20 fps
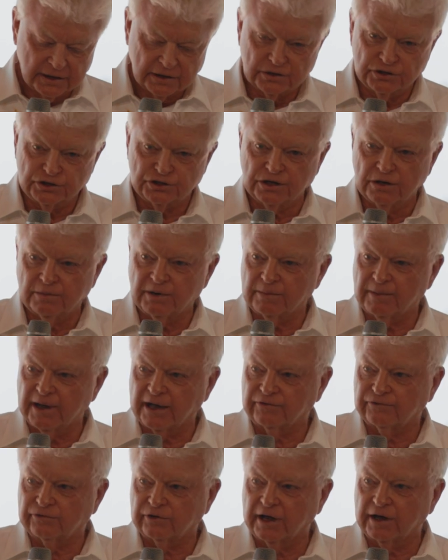consuming
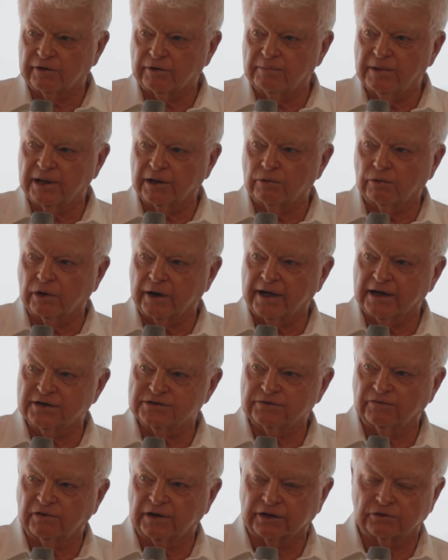about 300 megawatt
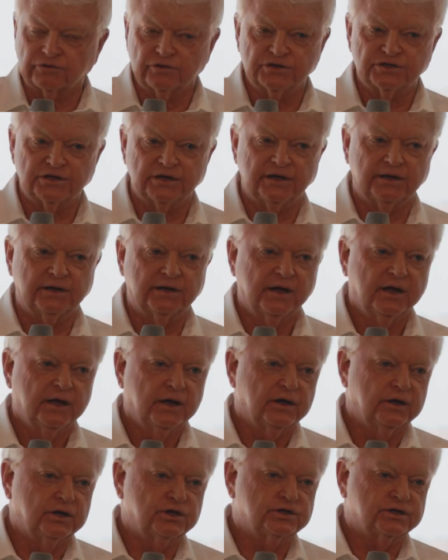hours of electricity
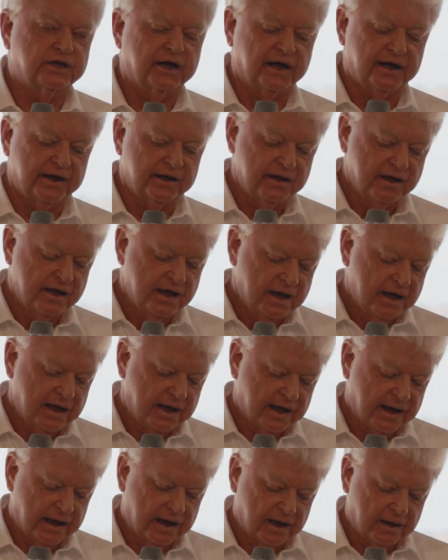each day,
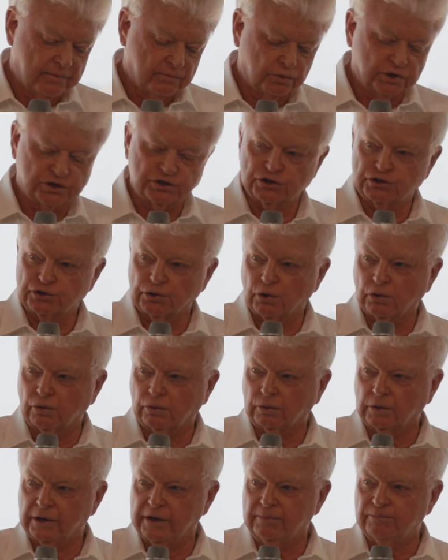which is
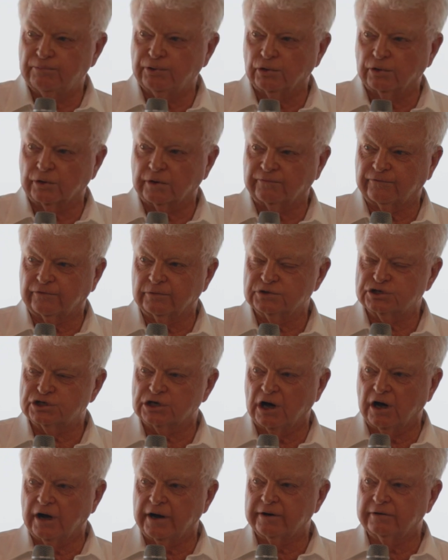all imported from
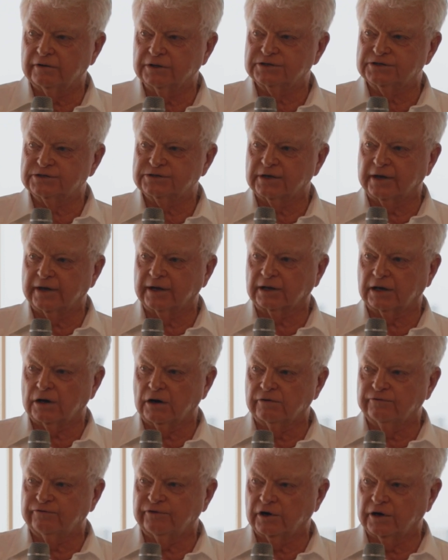China. It's
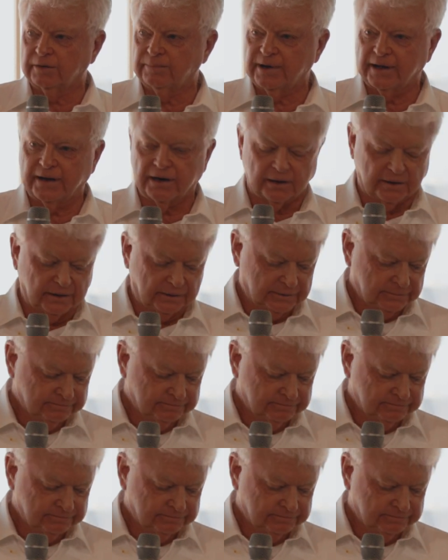coal-fired power.